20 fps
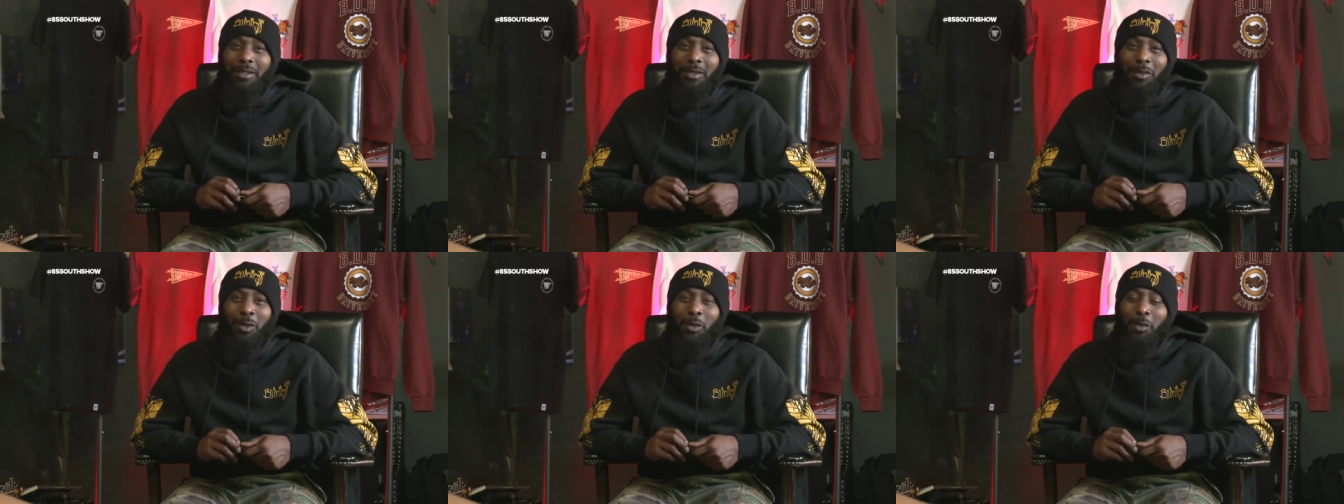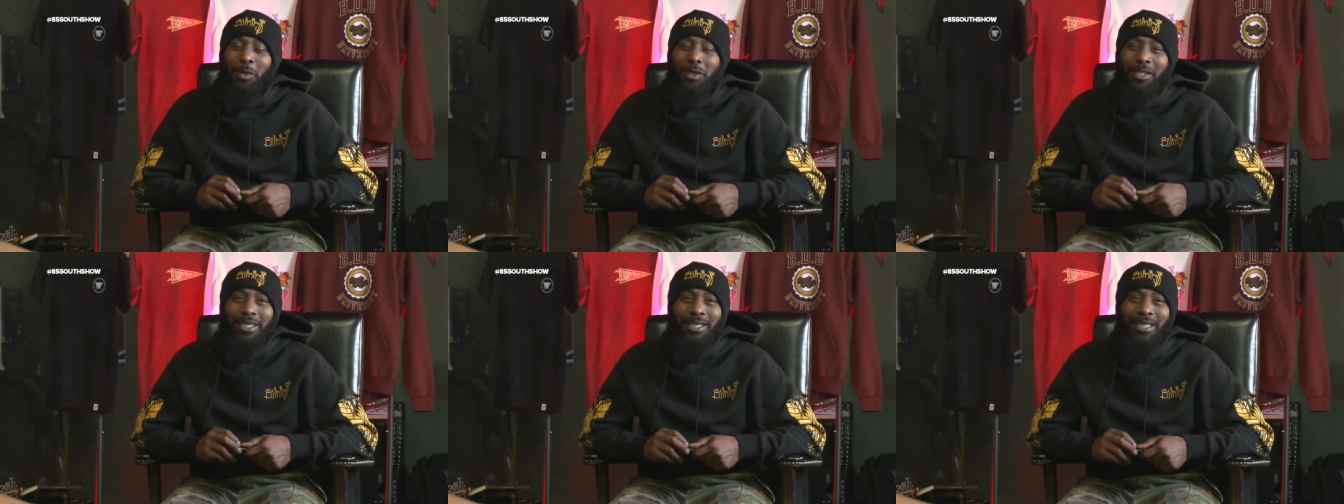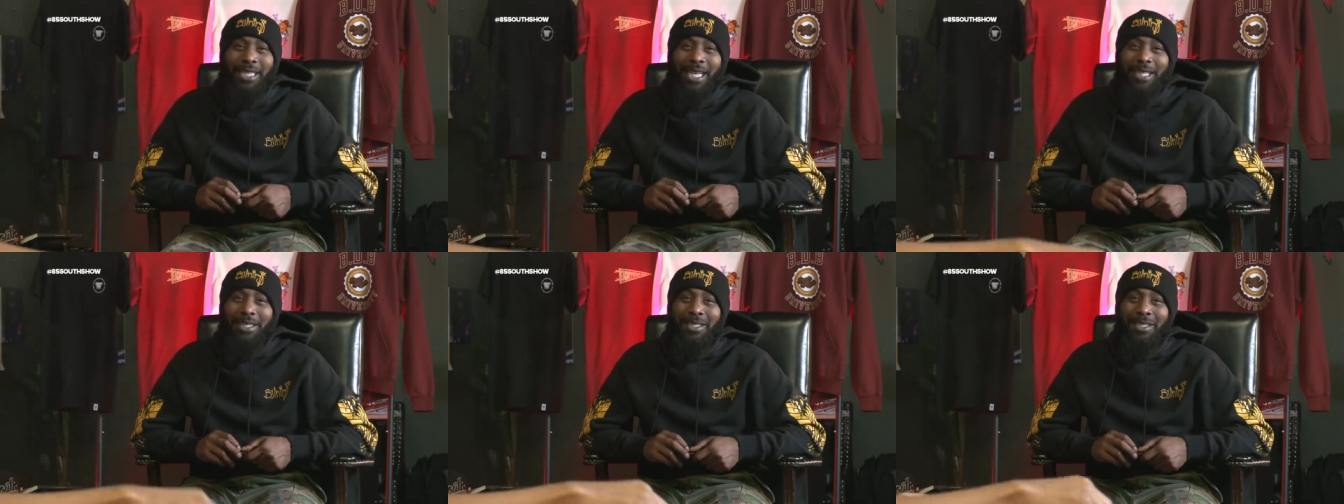you with this
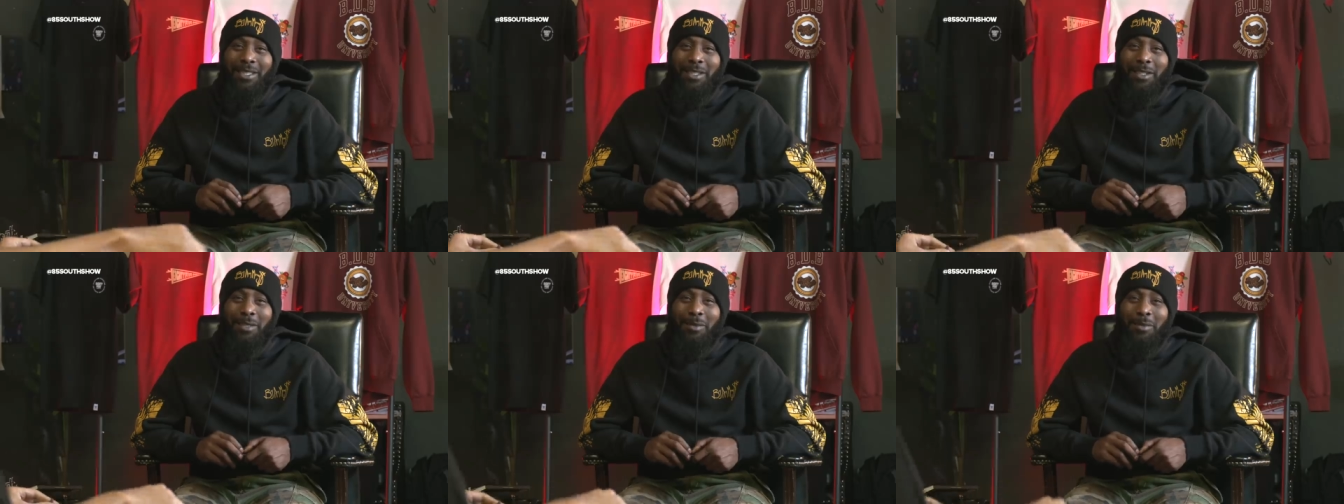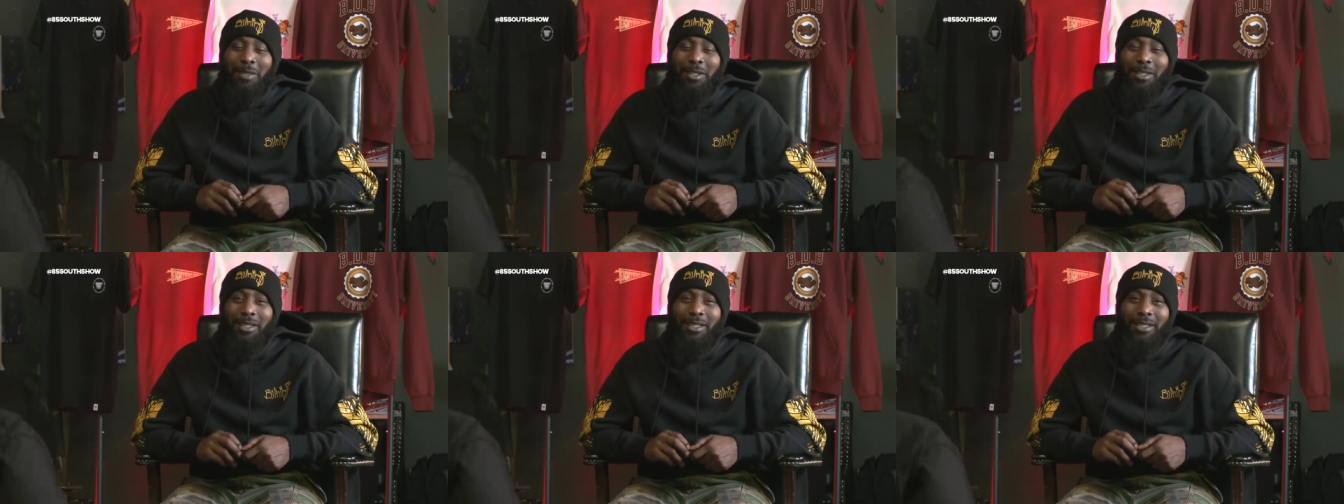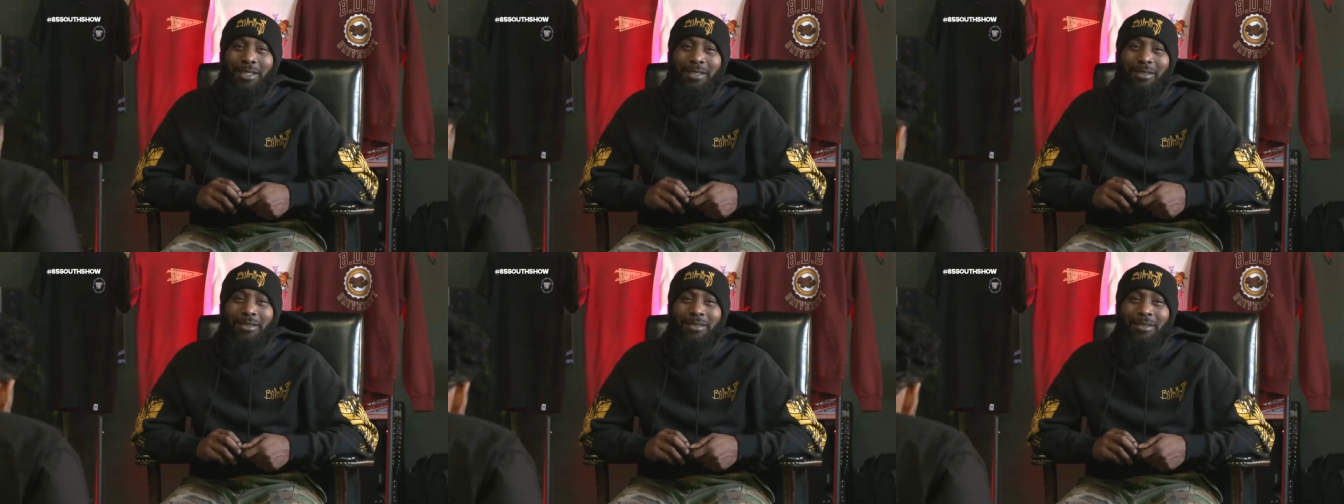goddamn
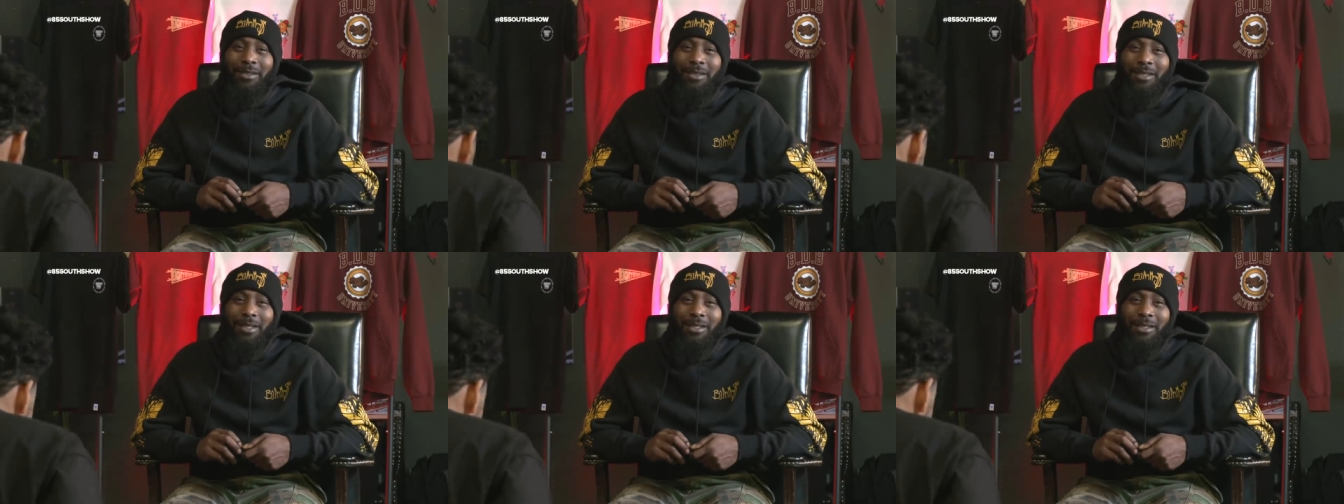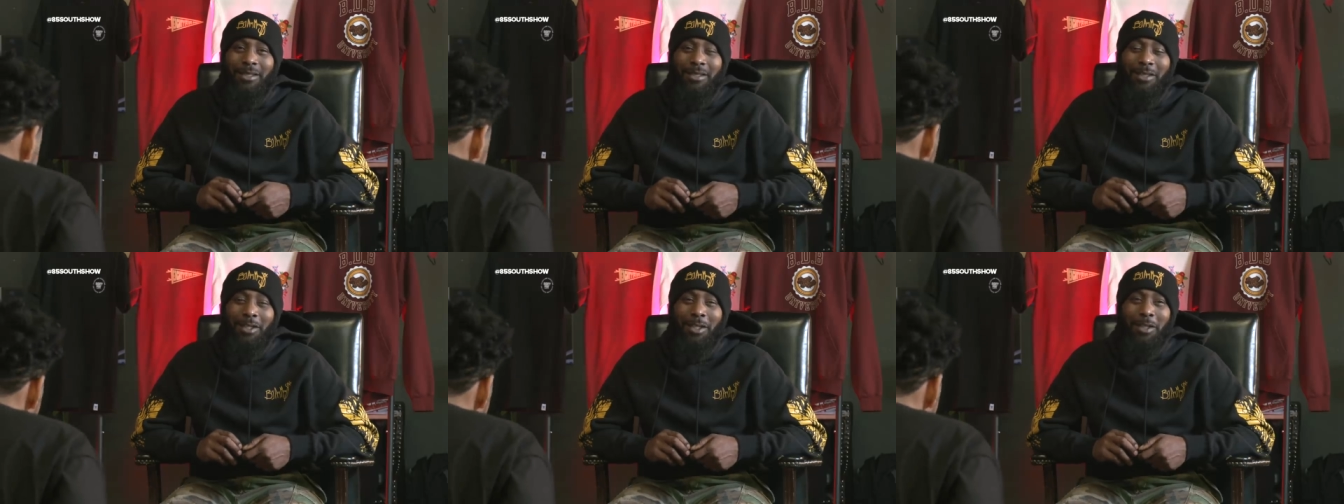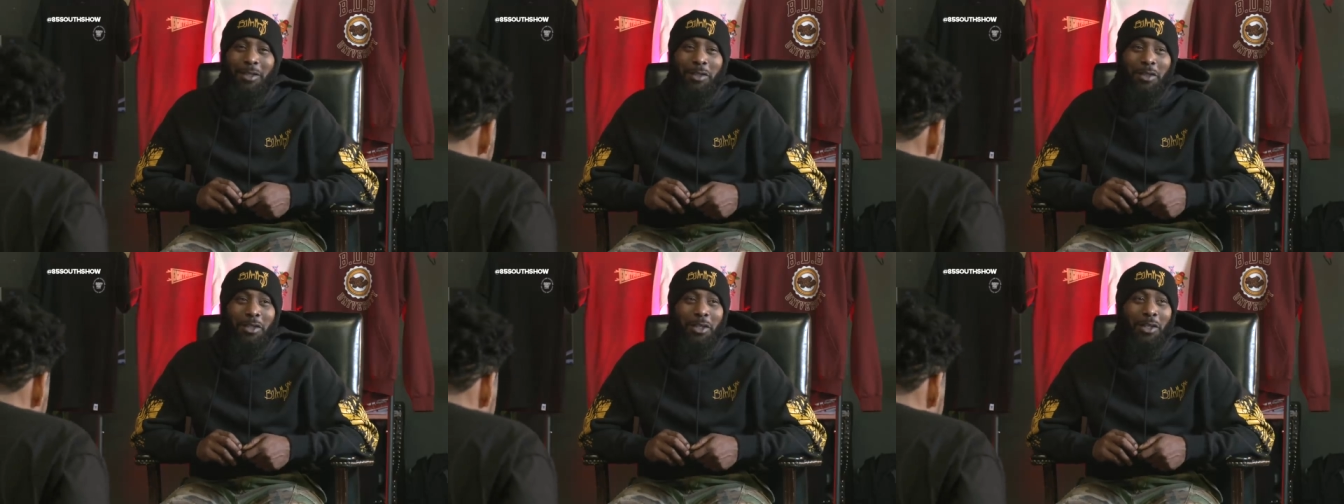uh, Tina